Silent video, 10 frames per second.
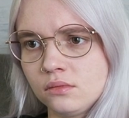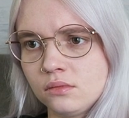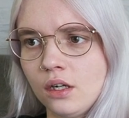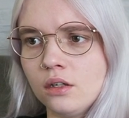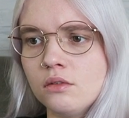
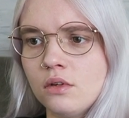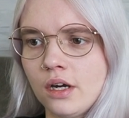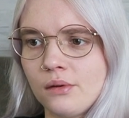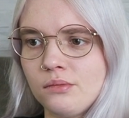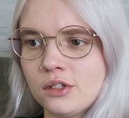I know
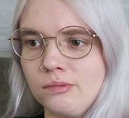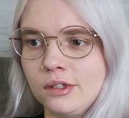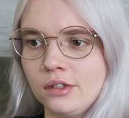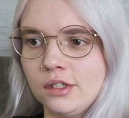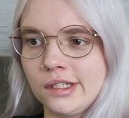why I missed
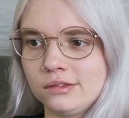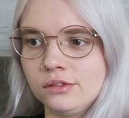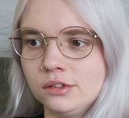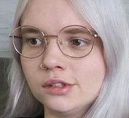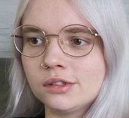Bernard at
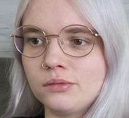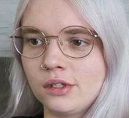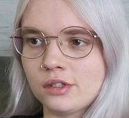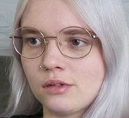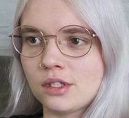first,
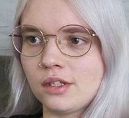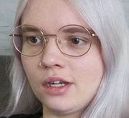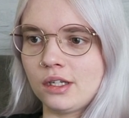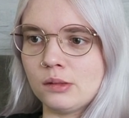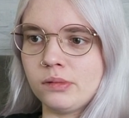because I was
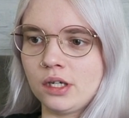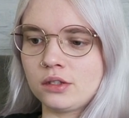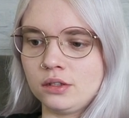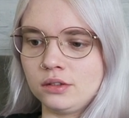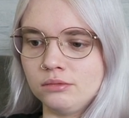taking a
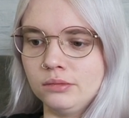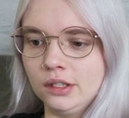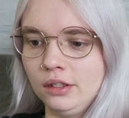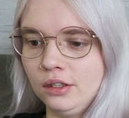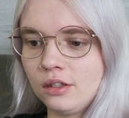picture of
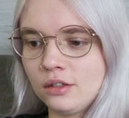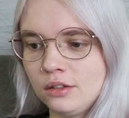Billy